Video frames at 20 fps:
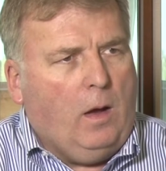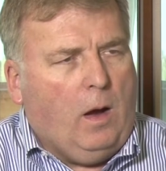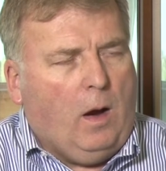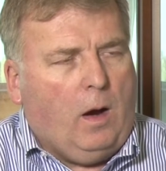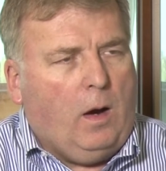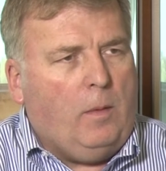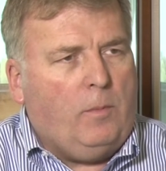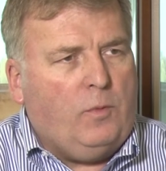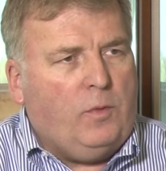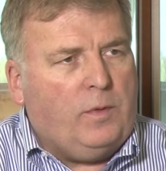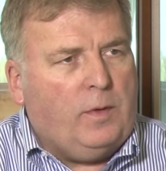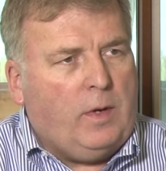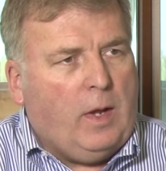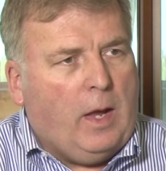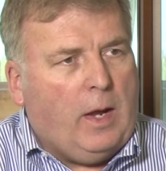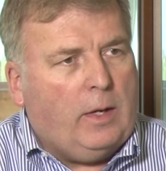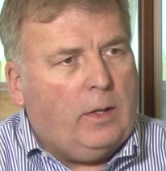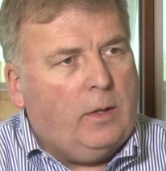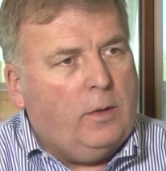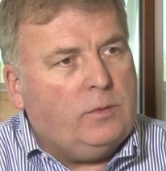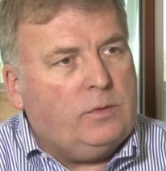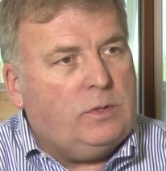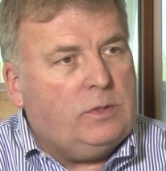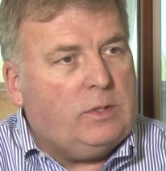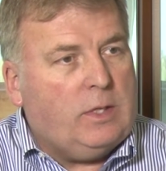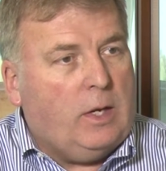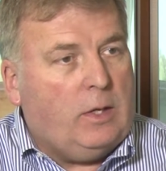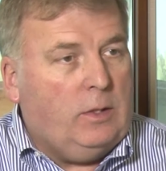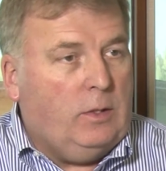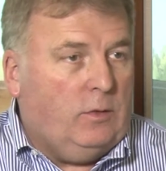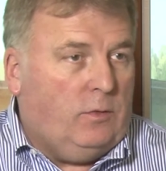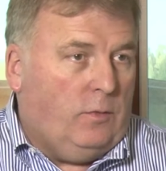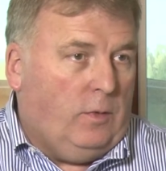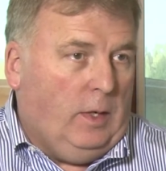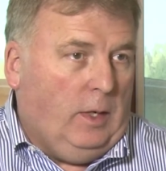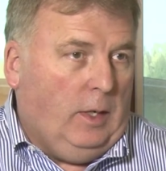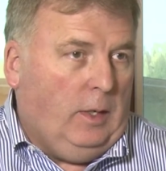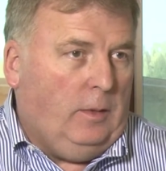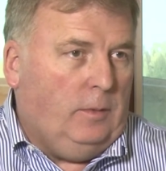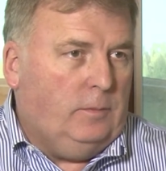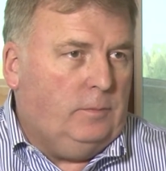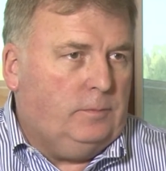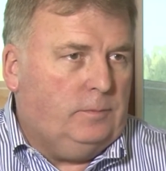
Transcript: Armed with a diagnosis, how do you treat it?